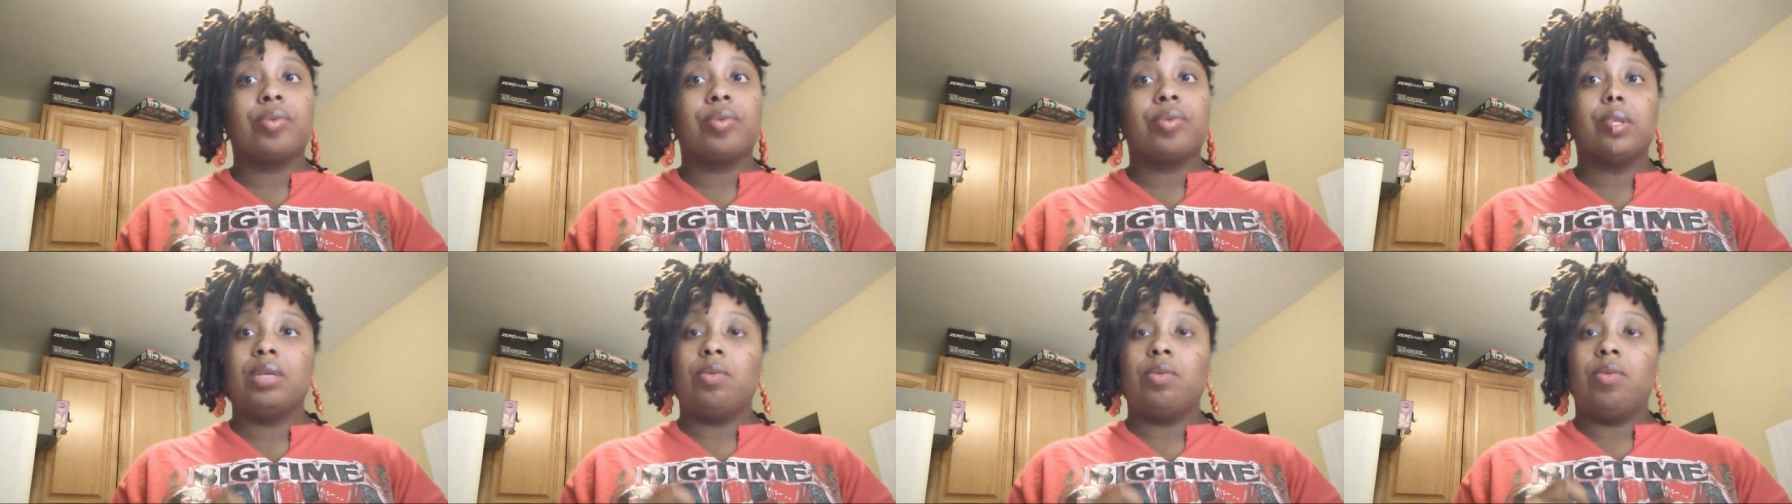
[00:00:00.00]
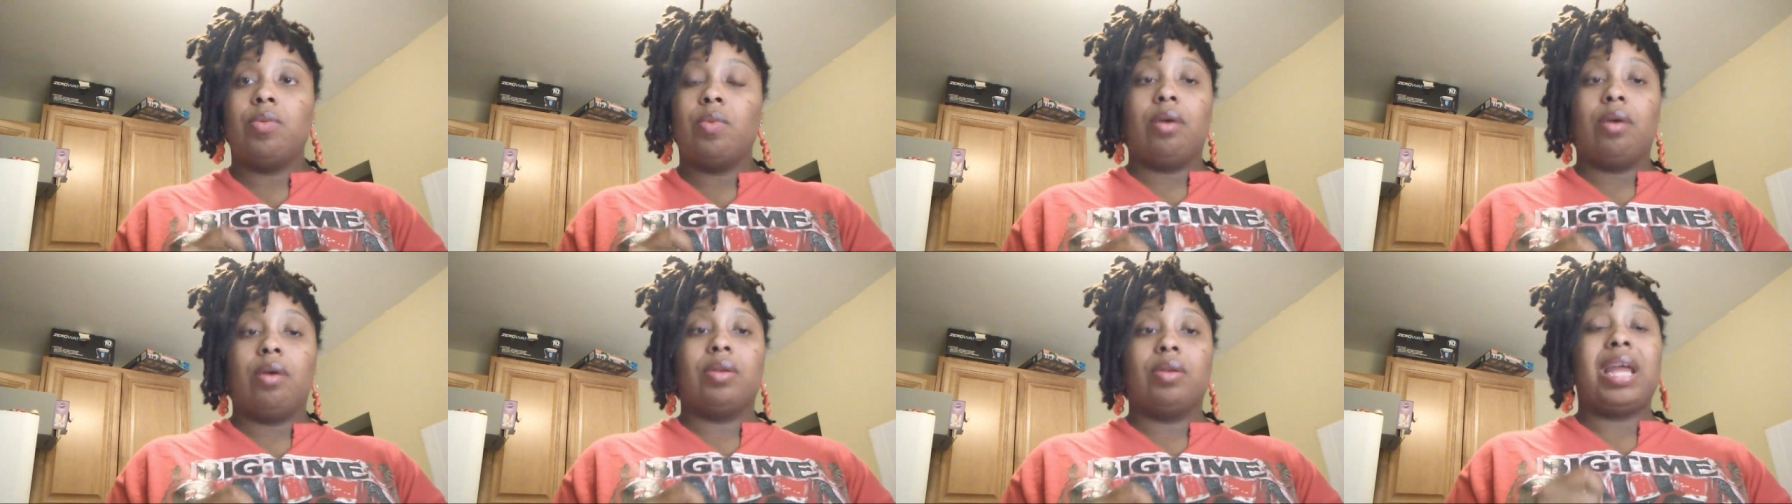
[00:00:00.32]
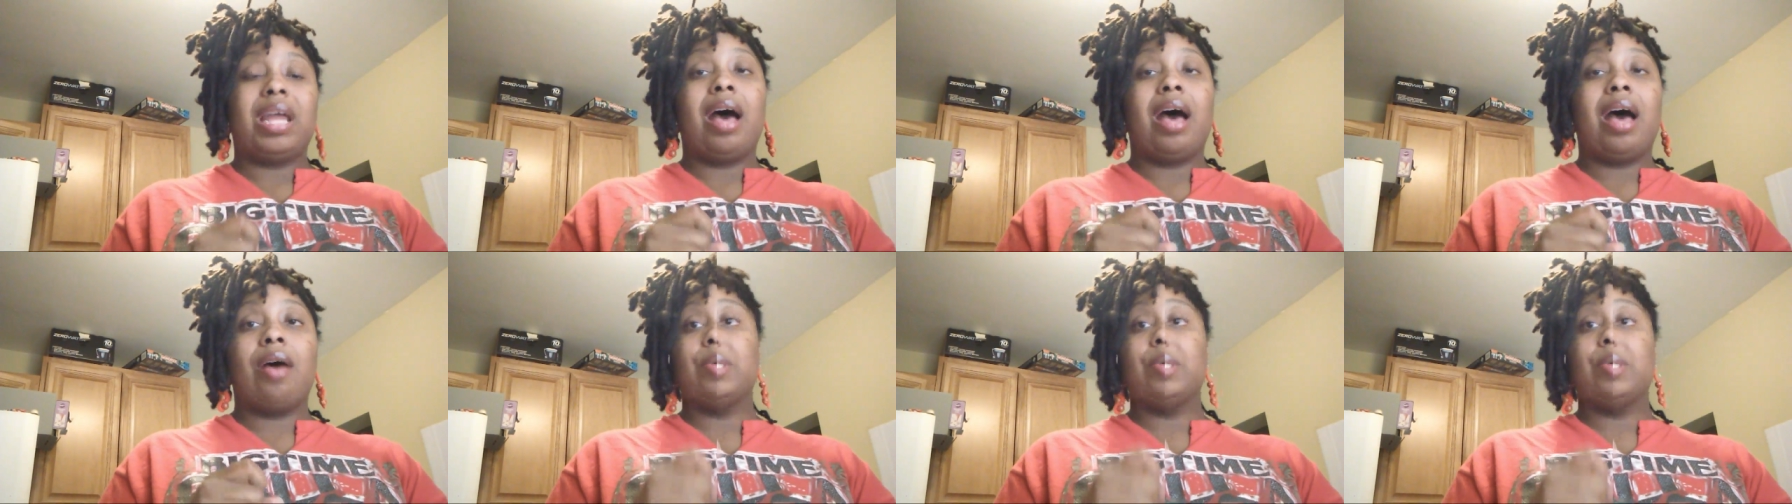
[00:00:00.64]
really well. Now,
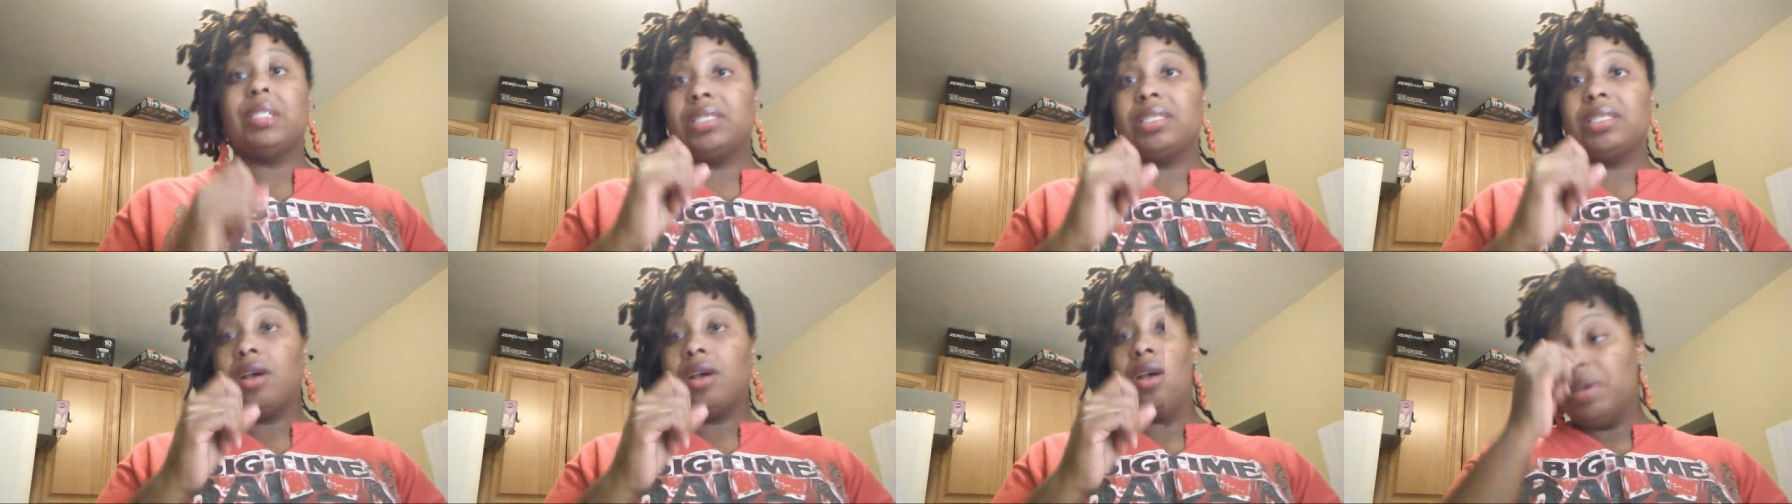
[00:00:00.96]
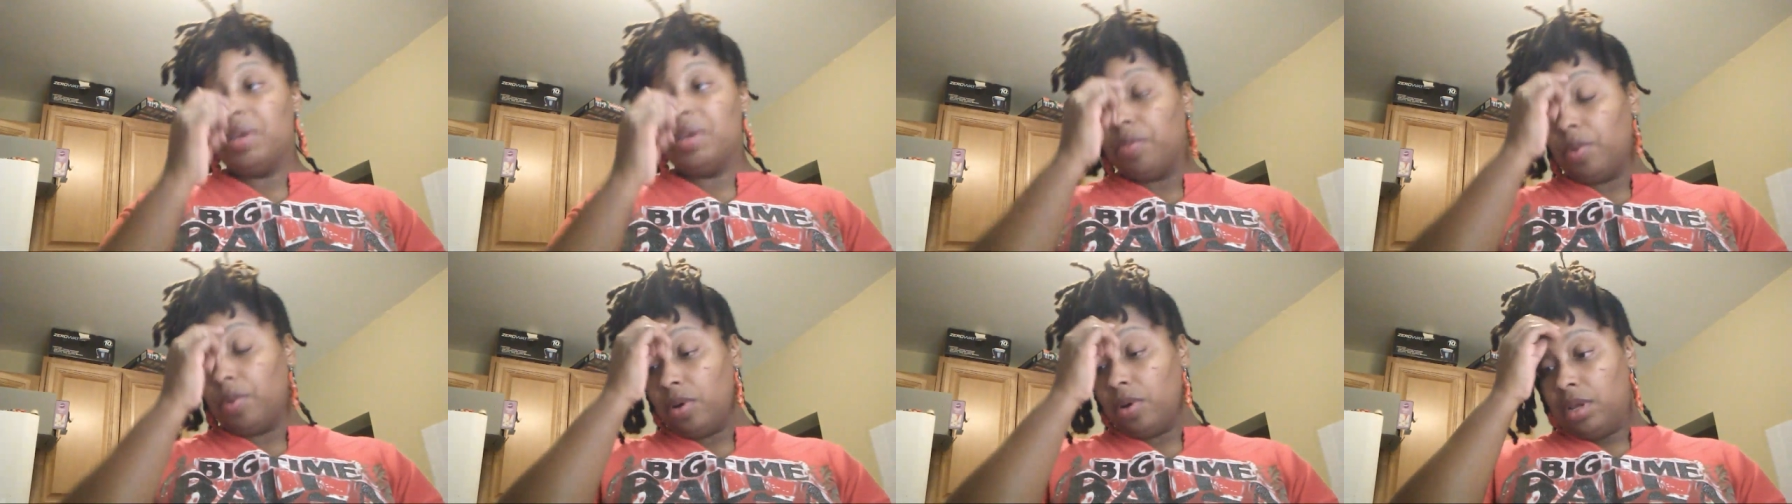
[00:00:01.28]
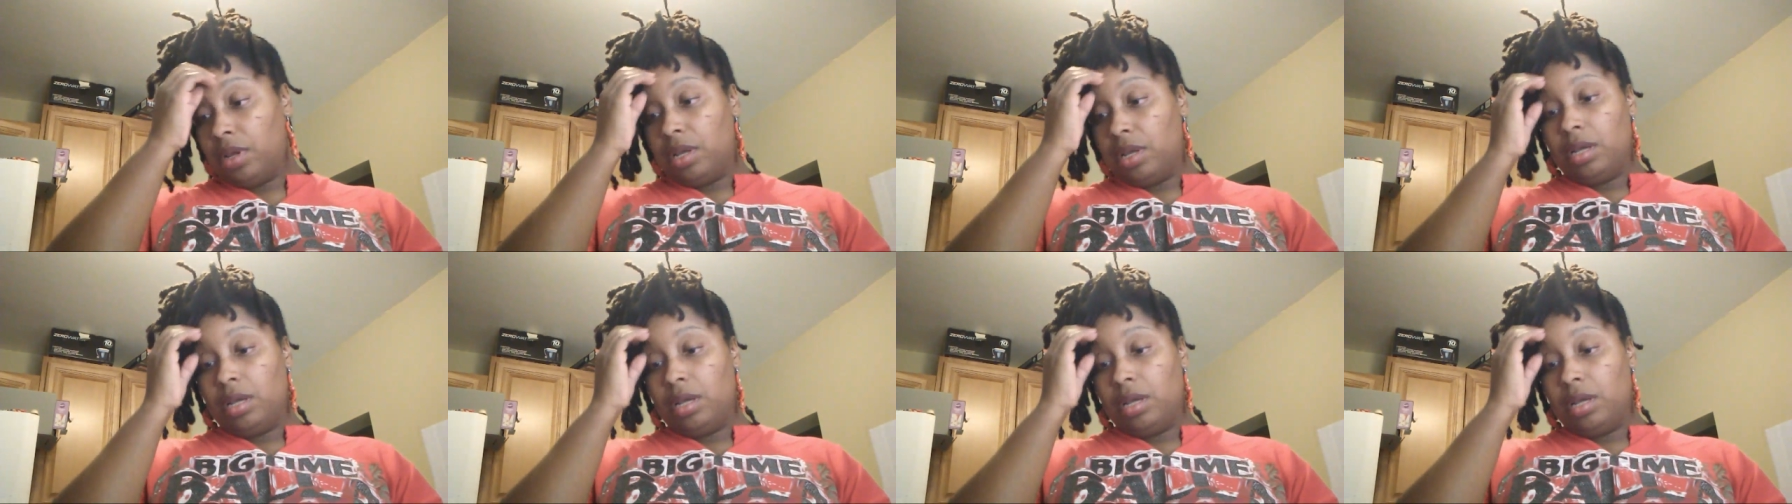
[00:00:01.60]
I always tell people.